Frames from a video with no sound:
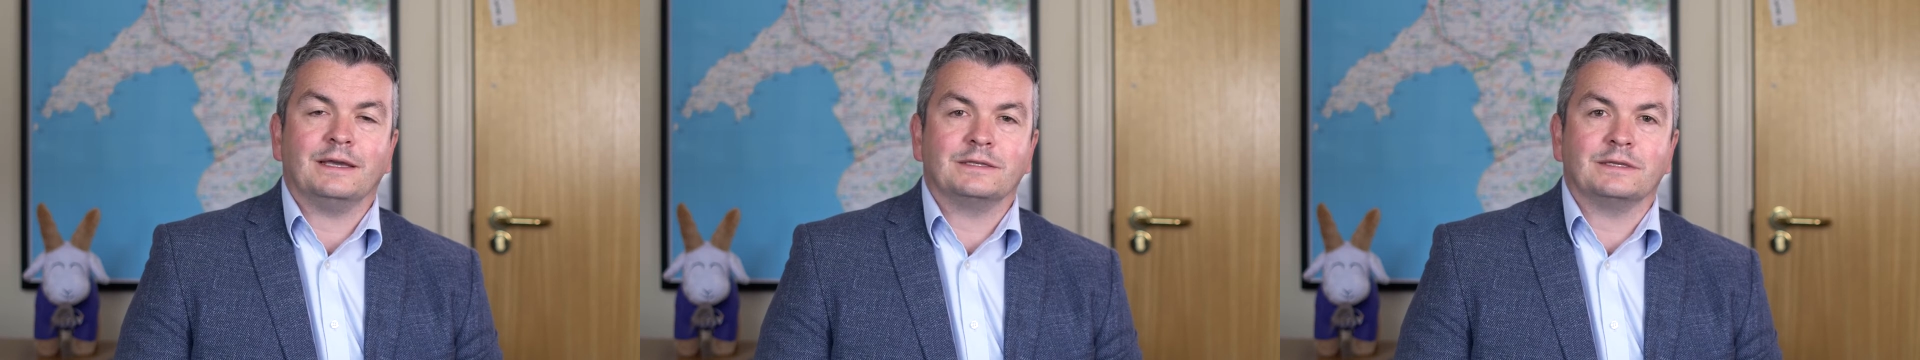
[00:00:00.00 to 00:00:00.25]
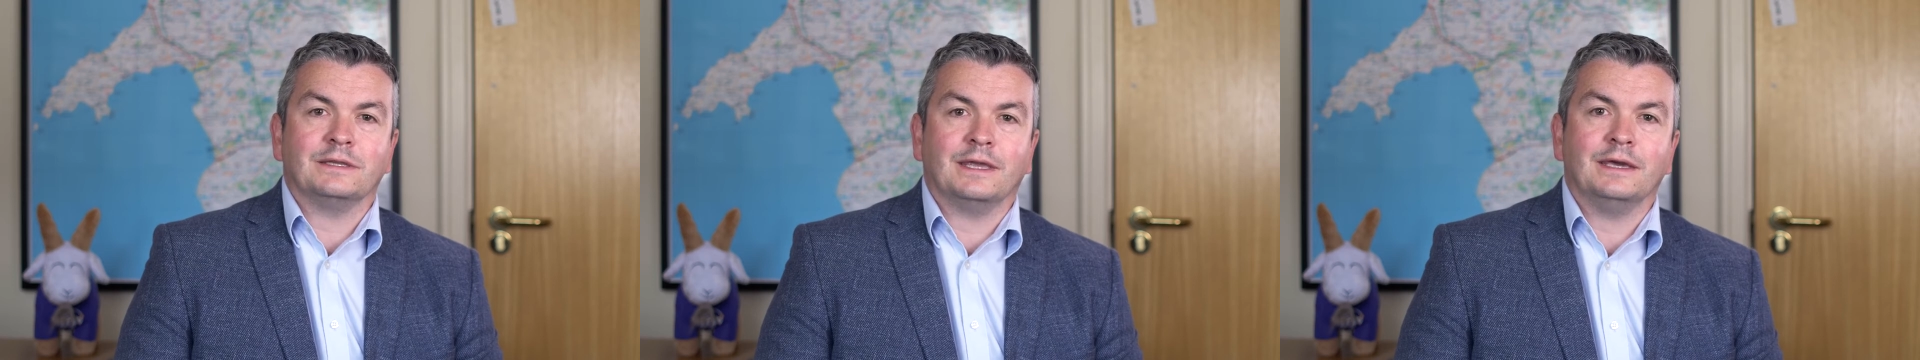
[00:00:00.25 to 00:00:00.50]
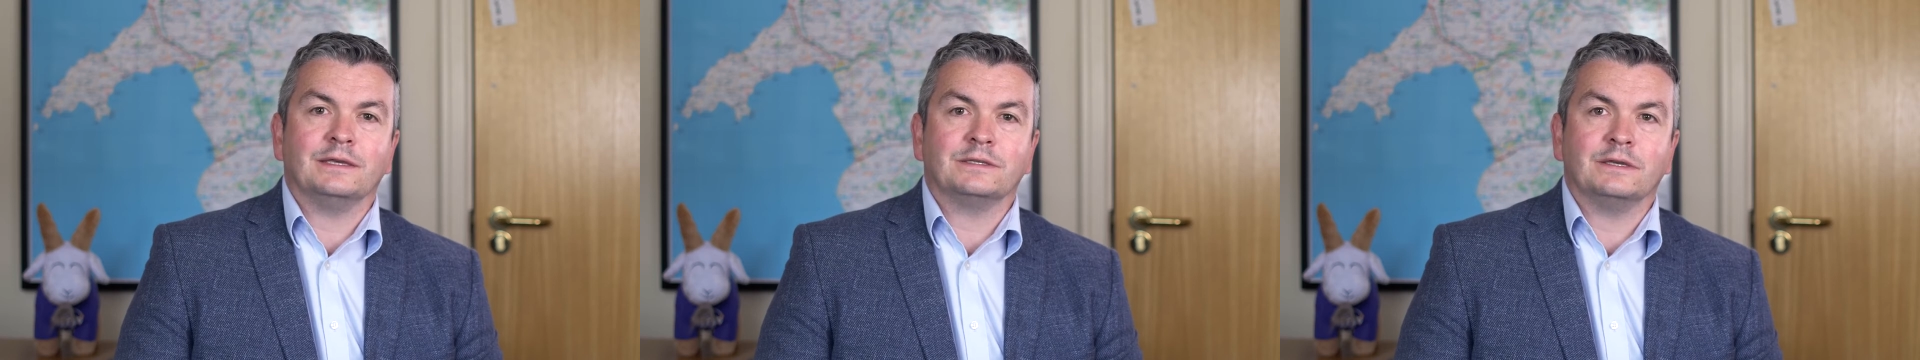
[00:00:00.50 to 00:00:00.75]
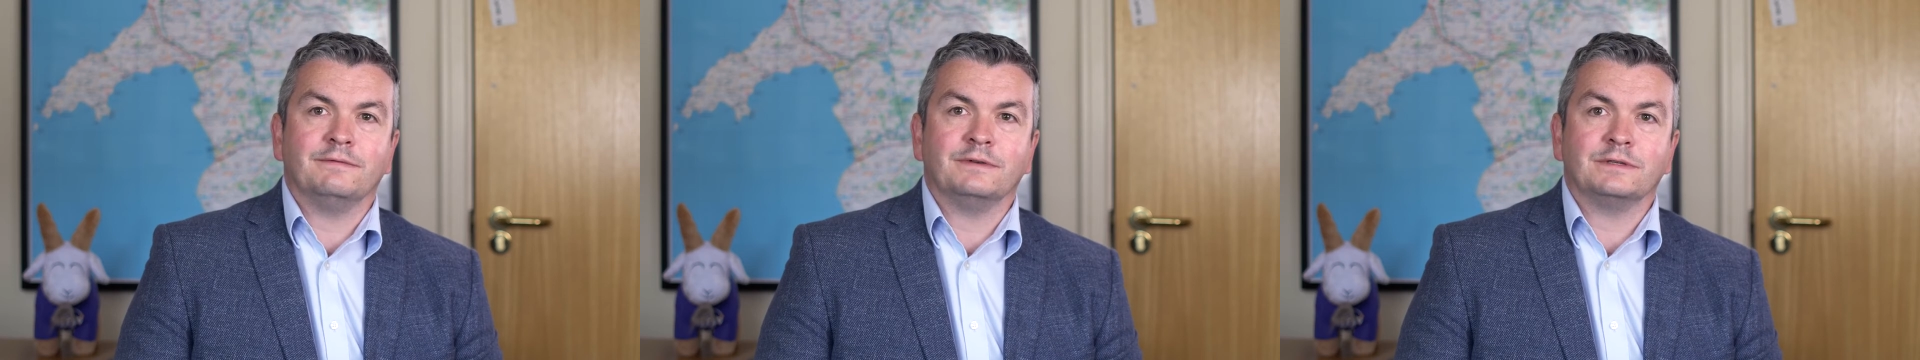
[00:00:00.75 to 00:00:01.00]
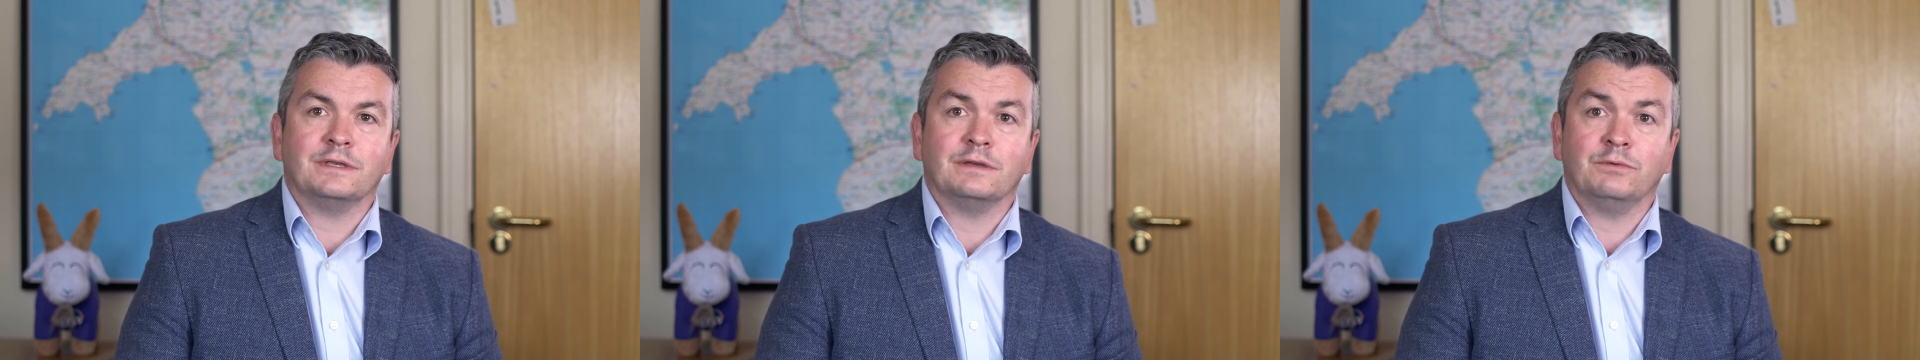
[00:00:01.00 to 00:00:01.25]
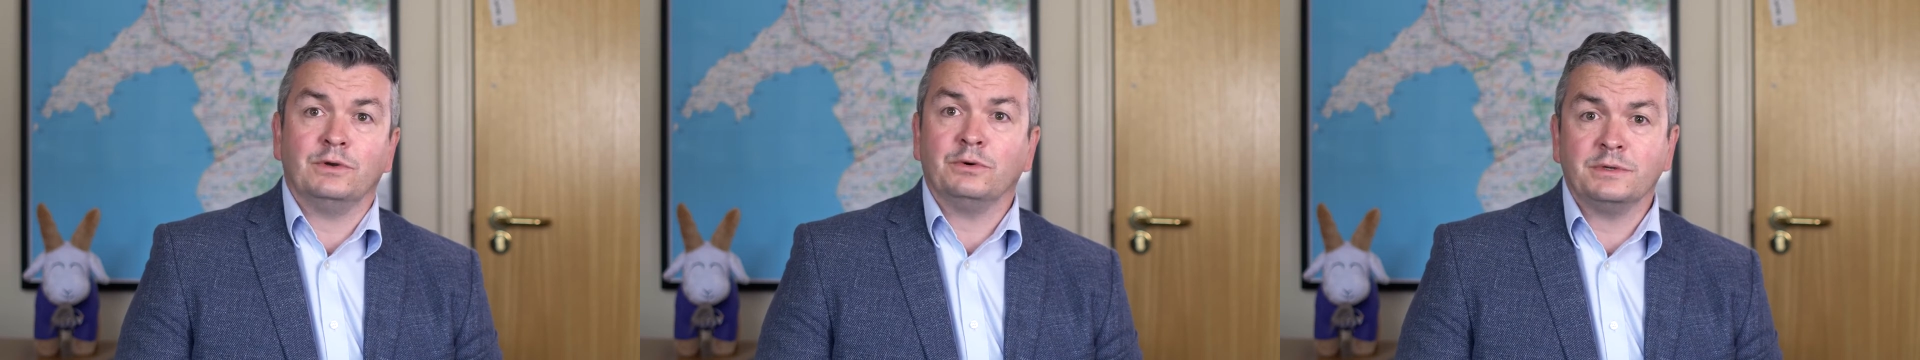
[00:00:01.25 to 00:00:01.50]
excellent care service
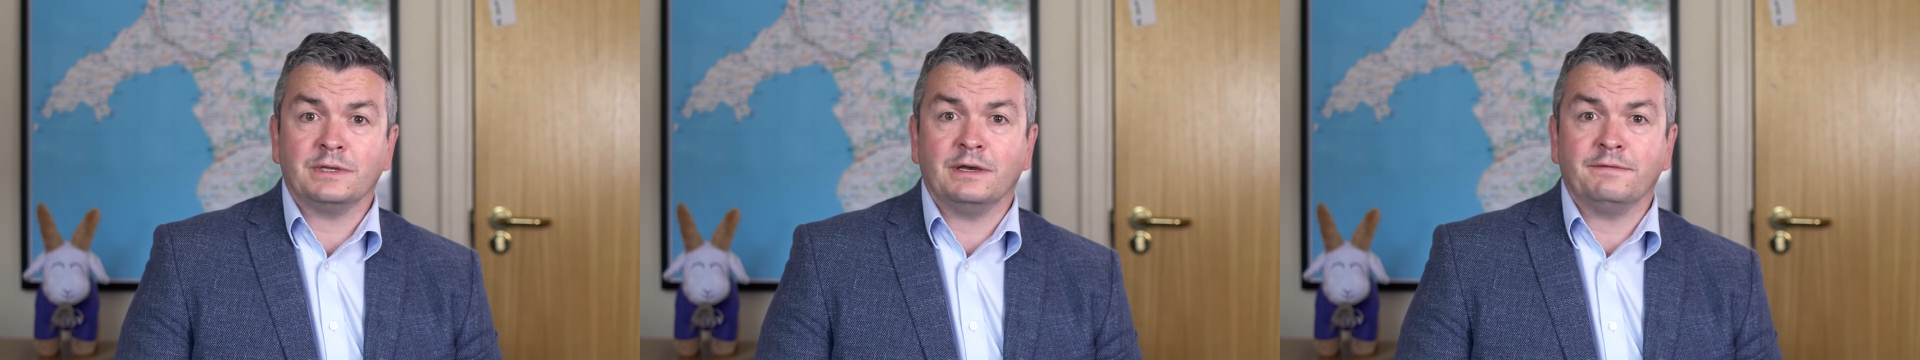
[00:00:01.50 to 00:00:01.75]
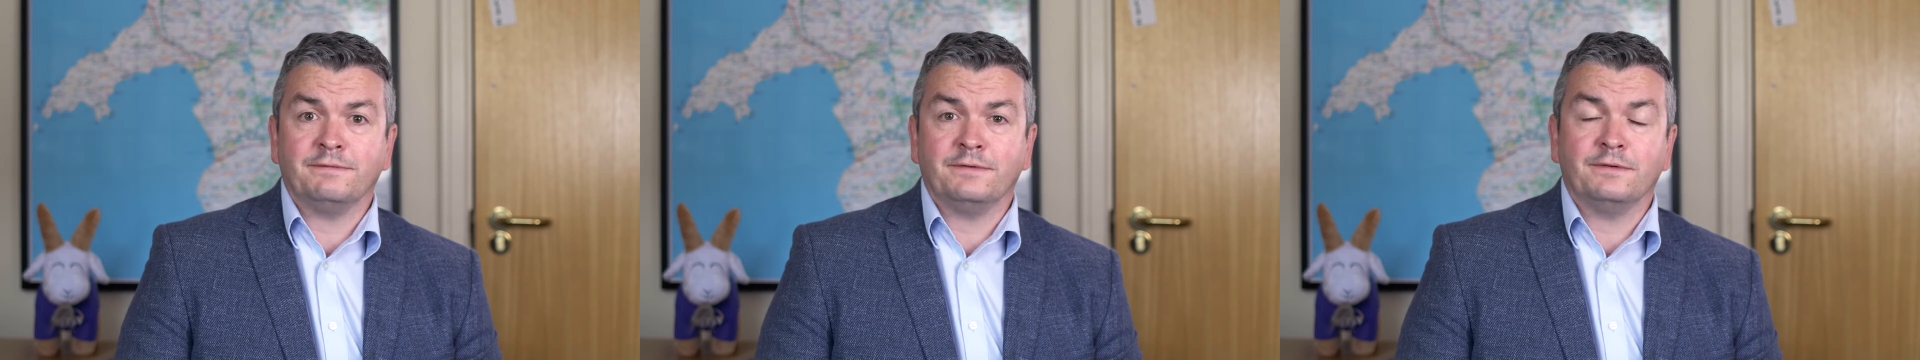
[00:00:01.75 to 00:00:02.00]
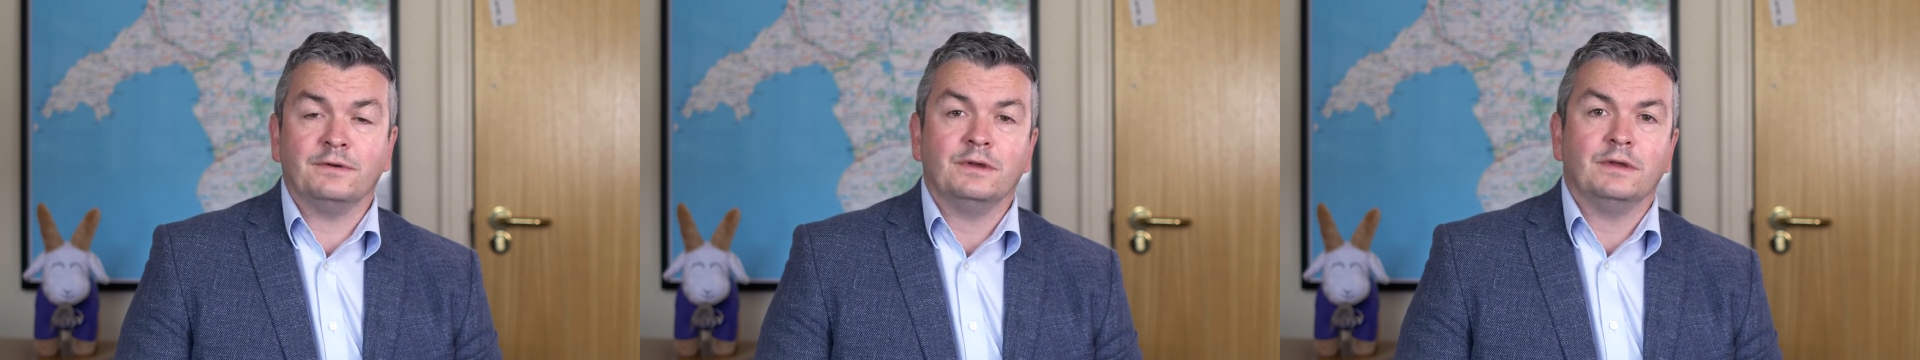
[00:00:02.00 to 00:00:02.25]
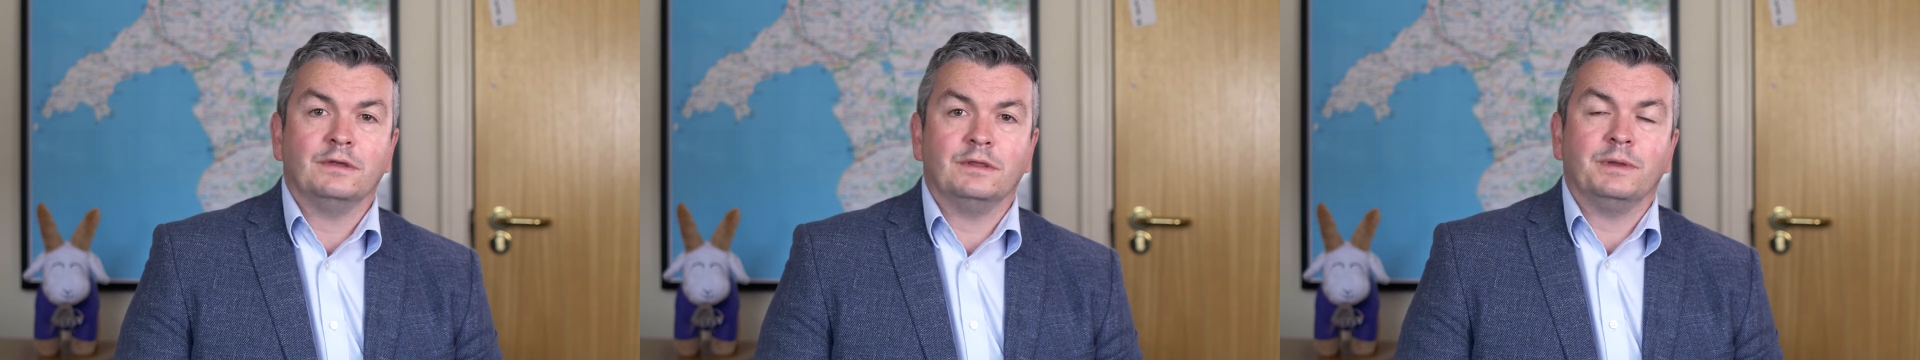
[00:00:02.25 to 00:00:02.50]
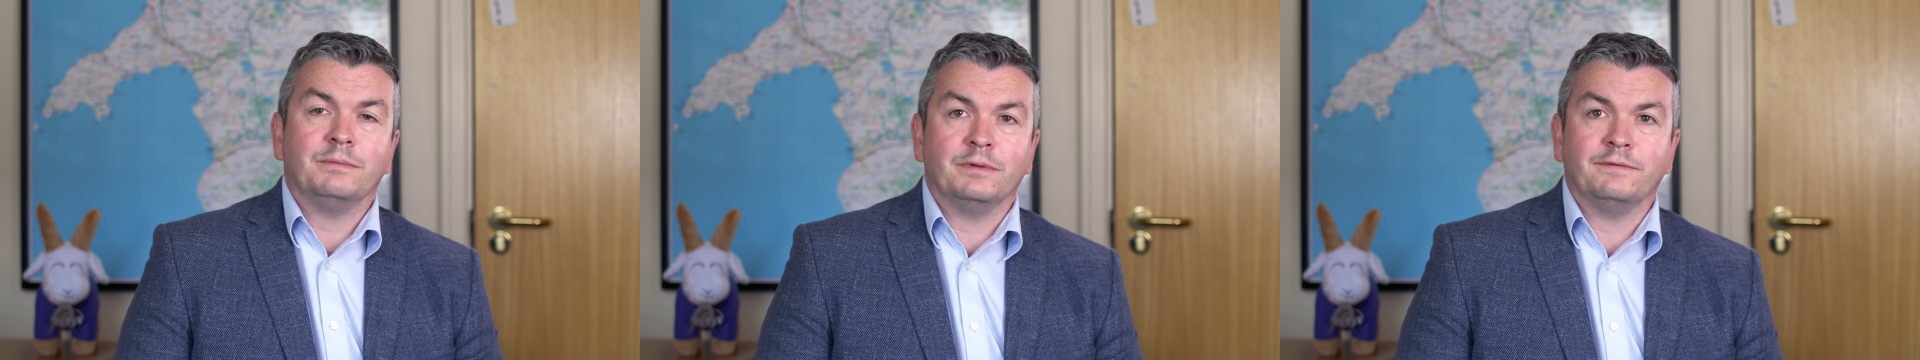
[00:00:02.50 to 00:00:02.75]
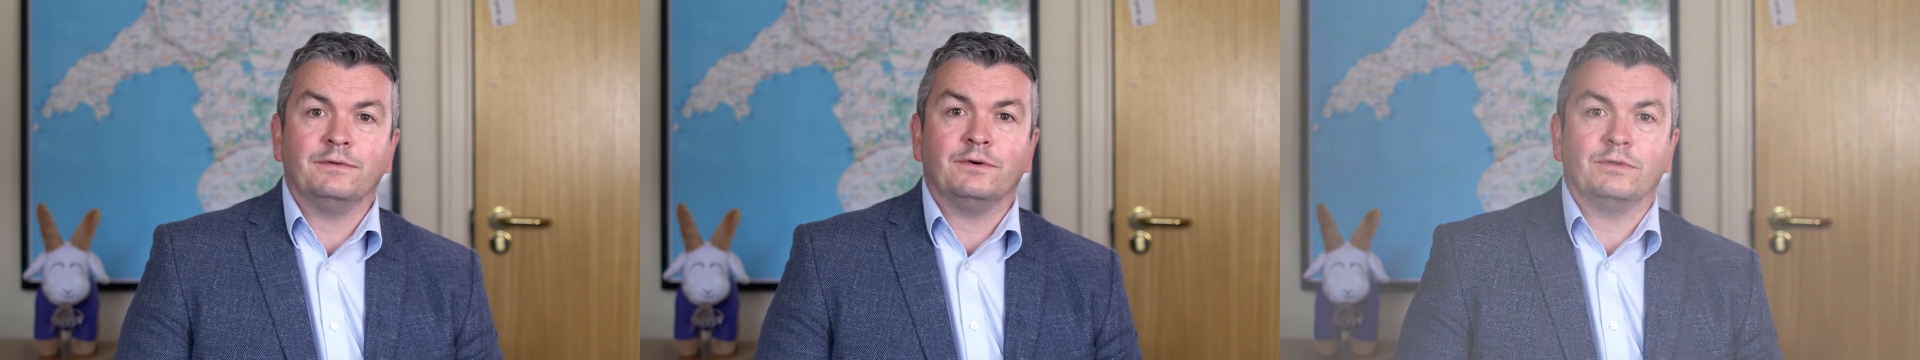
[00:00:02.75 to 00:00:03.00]
that we always have for the
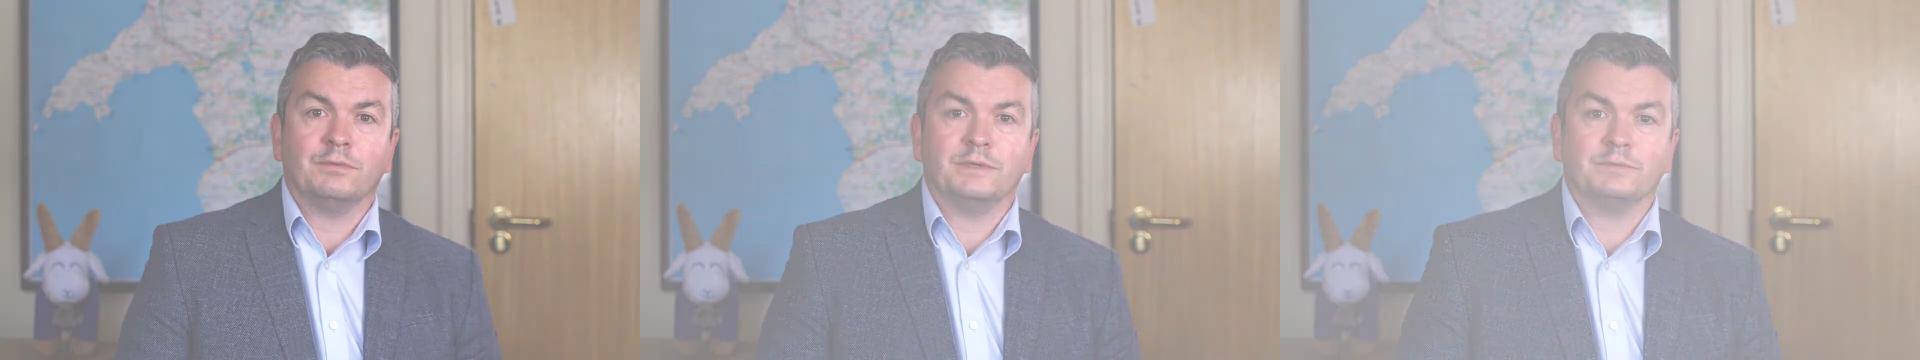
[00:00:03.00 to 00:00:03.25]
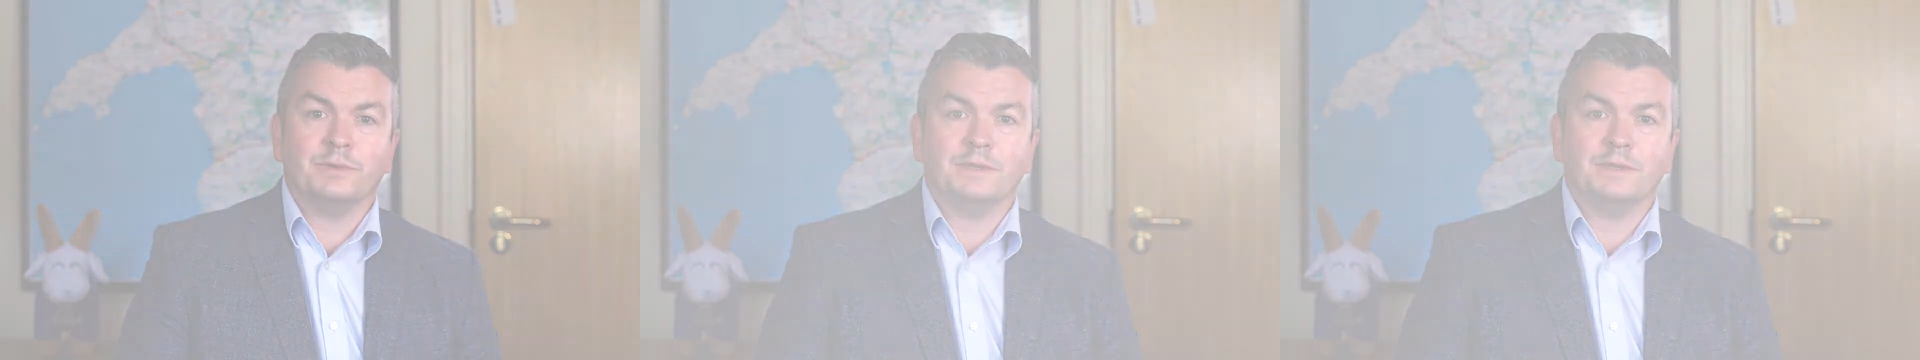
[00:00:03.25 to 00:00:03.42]
people of North West